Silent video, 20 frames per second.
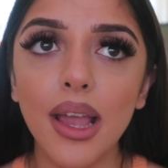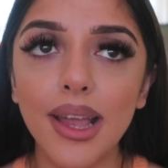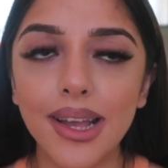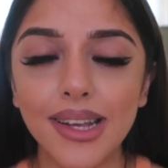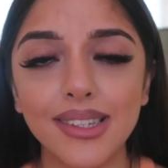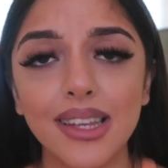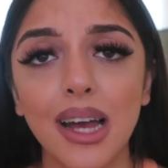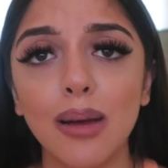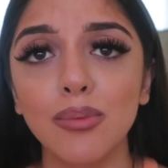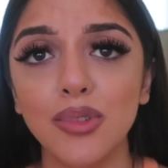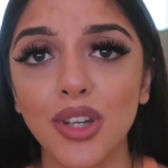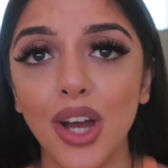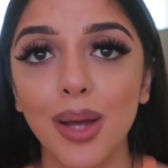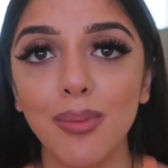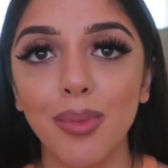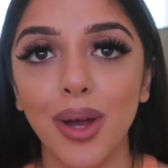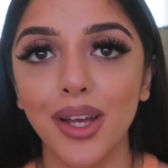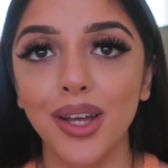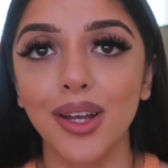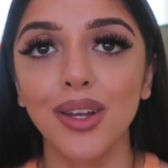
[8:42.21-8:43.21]
exam
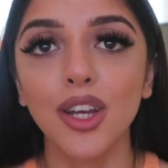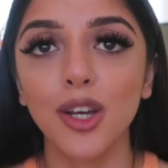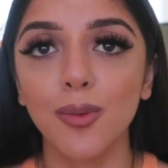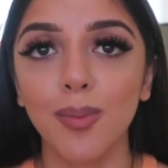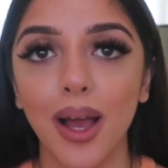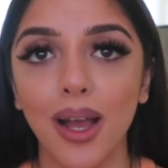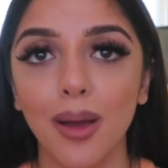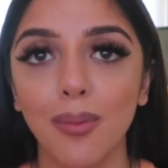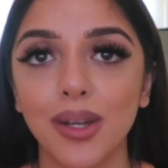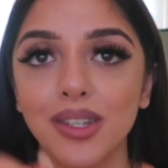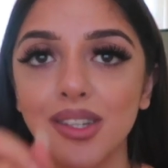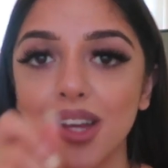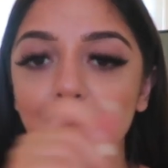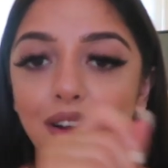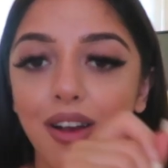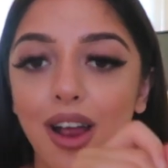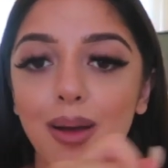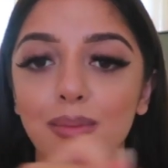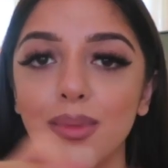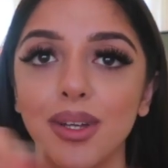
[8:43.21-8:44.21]
time, I can look back at my
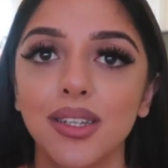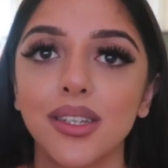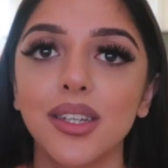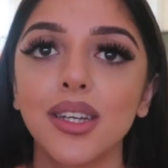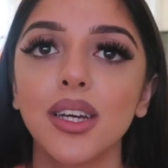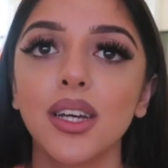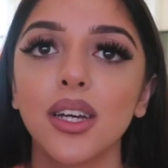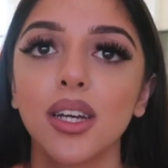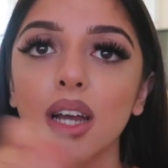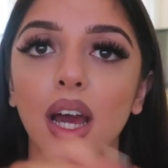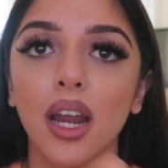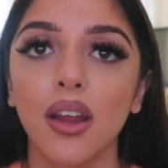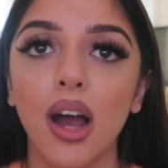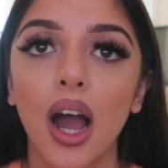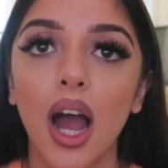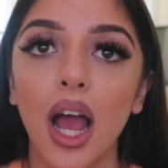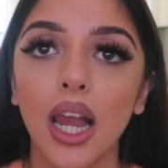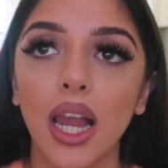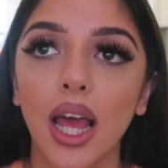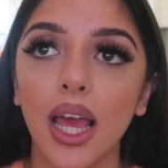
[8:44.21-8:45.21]
diagram and kind
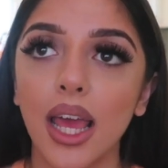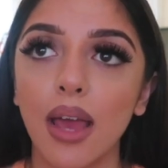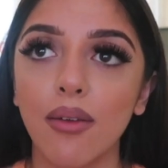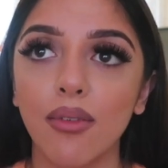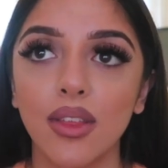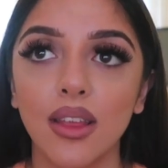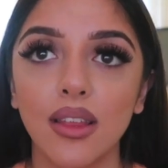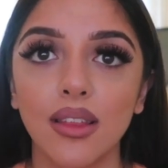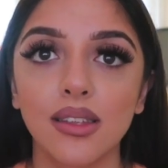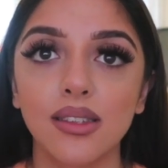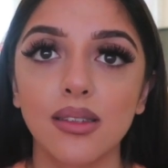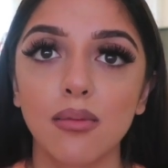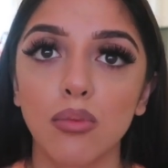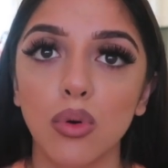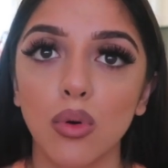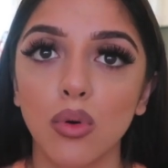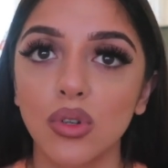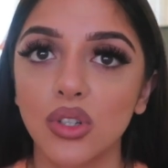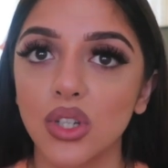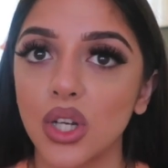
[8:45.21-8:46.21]
of highlight everything that's
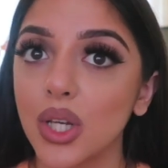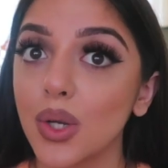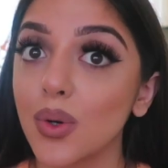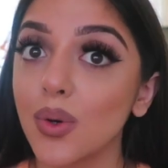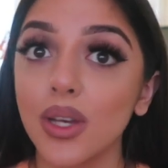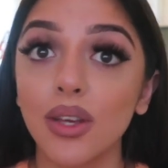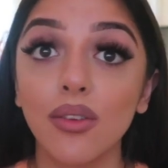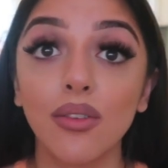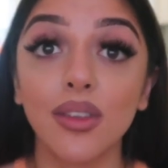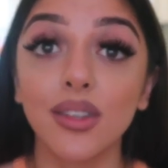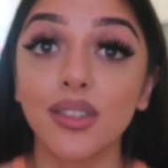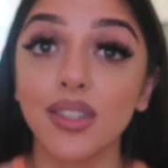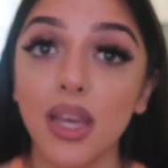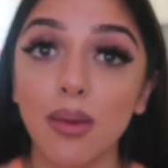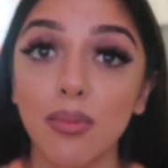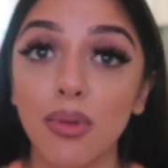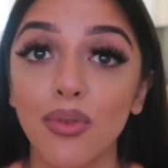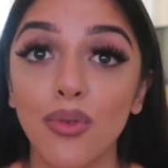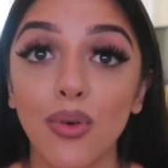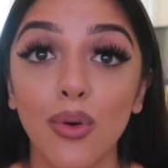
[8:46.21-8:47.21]
important, or even the
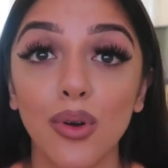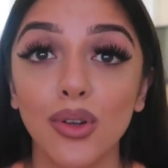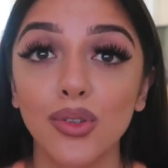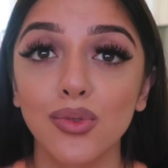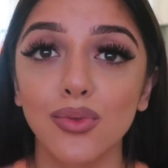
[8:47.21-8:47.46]
day before.